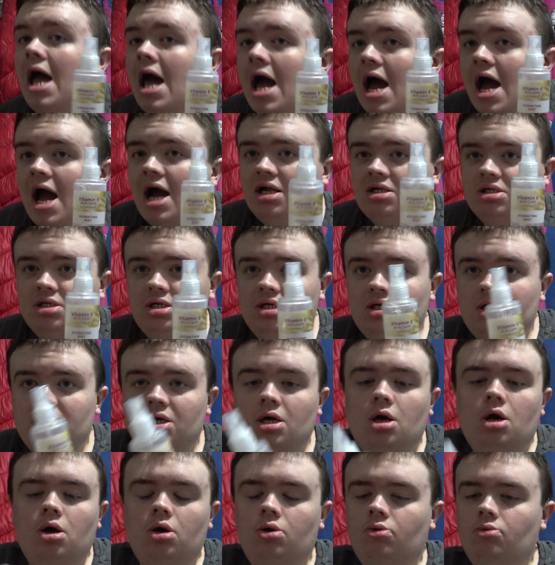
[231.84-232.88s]
and um,
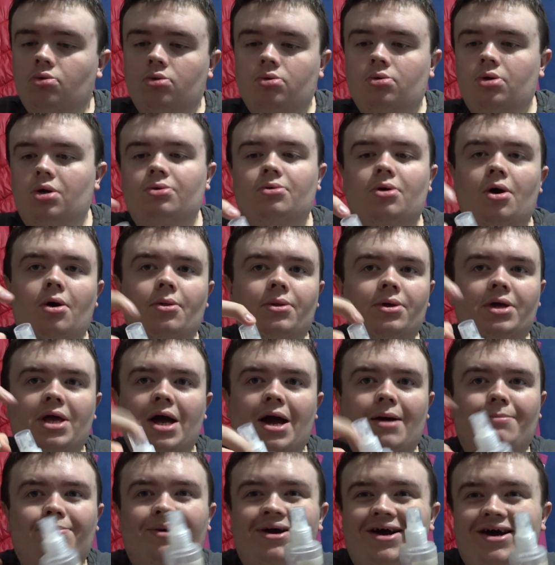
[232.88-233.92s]
oh I've got the
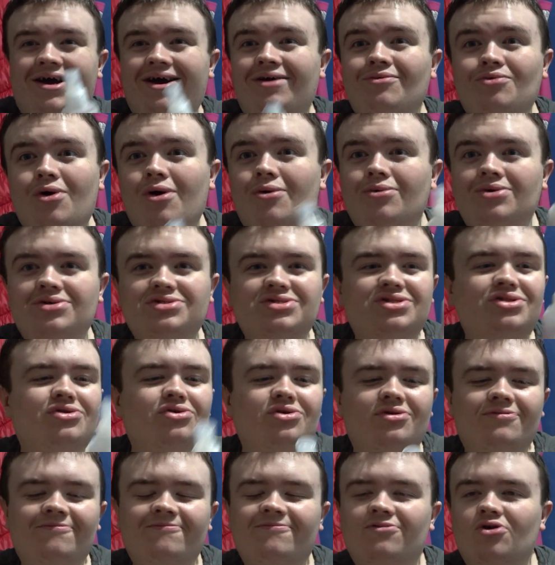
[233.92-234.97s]
cap what was I
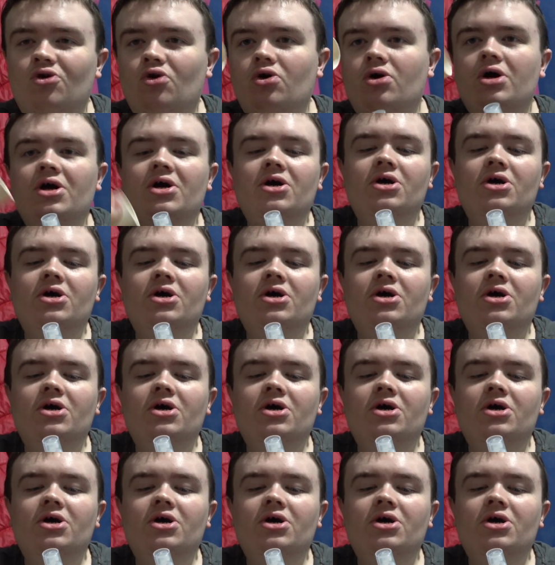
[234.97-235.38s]
looking for?